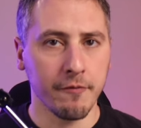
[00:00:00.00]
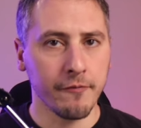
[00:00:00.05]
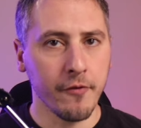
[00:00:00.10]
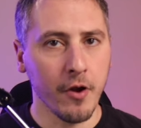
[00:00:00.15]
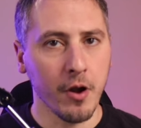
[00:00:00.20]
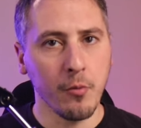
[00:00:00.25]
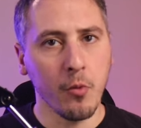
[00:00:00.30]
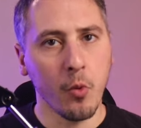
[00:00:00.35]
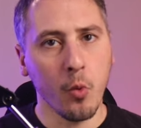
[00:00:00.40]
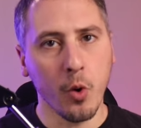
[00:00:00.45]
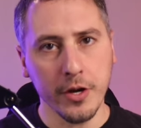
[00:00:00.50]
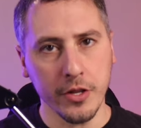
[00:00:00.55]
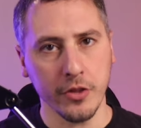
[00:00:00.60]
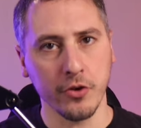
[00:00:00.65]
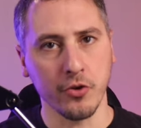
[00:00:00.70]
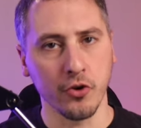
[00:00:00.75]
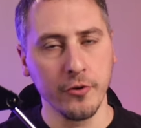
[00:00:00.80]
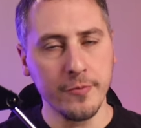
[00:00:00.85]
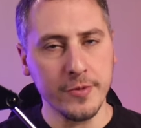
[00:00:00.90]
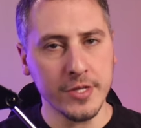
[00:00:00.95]
from one of
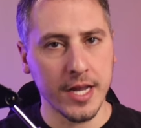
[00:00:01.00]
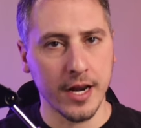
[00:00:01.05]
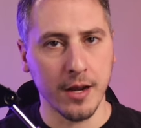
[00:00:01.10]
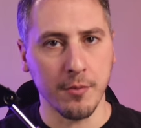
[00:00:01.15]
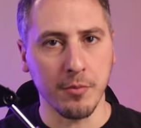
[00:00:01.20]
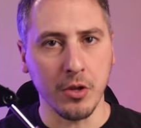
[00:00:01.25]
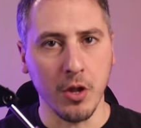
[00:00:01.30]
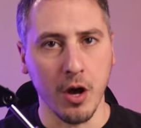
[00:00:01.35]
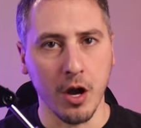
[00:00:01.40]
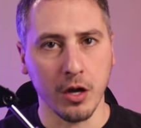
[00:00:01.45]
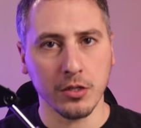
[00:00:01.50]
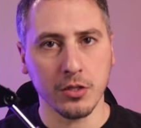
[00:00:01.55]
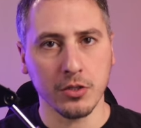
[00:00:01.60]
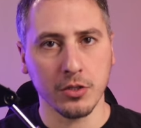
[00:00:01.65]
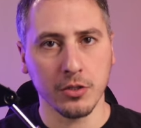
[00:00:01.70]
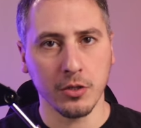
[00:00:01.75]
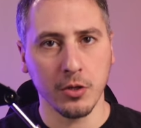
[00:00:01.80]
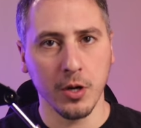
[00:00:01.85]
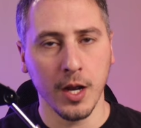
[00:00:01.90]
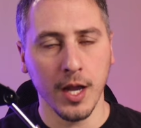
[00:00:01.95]
the groups that I belong
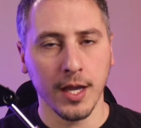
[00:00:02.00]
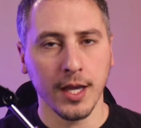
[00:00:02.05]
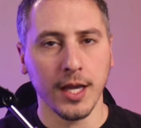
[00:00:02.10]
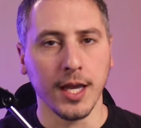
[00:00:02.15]
to.